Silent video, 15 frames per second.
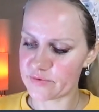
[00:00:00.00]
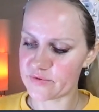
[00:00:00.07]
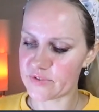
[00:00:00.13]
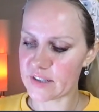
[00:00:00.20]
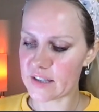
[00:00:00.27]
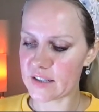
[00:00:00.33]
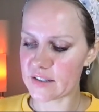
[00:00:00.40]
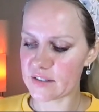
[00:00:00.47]

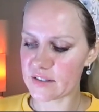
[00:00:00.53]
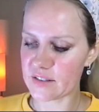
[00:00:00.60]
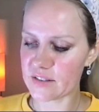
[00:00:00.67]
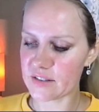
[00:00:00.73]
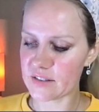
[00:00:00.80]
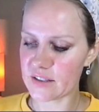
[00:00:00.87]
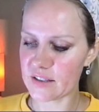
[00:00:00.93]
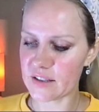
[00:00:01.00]
Father's
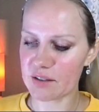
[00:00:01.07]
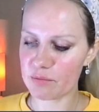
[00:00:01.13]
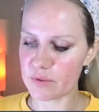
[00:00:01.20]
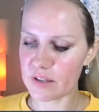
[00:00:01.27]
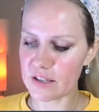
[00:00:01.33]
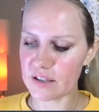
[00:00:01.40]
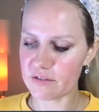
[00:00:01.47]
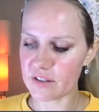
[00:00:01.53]
Day, I
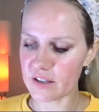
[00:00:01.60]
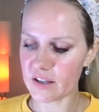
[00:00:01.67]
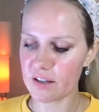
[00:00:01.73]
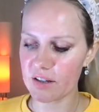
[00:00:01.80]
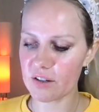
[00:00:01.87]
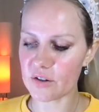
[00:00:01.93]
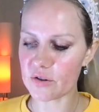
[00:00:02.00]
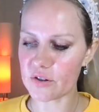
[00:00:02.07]
believe I
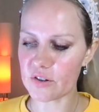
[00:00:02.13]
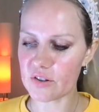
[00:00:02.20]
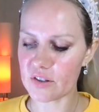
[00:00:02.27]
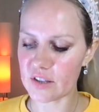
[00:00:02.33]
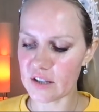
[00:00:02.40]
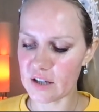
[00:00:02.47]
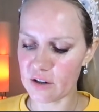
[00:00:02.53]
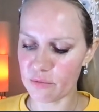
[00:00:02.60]
can go and
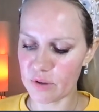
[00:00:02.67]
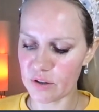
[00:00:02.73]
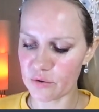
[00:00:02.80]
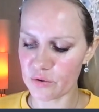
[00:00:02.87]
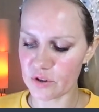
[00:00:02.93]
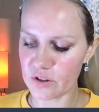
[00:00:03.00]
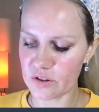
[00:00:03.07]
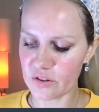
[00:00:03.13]
see how many
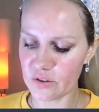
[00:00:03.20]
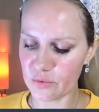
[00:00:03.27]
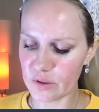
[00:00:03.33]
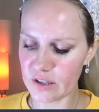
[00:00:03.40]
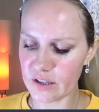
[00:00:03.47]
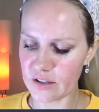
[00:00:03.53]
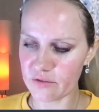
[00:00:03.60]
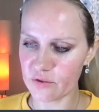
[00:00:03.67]
orders we
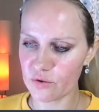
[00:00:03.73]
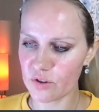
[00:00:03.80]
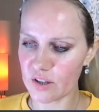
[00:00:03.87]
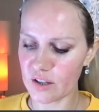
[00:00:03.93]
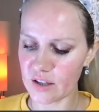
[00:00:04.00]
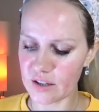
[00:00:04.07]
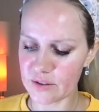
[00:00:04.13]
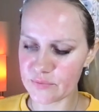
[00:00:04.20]
have
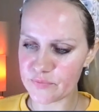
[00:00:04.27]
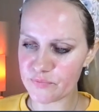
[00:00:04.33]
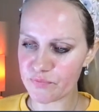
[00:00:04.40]
today.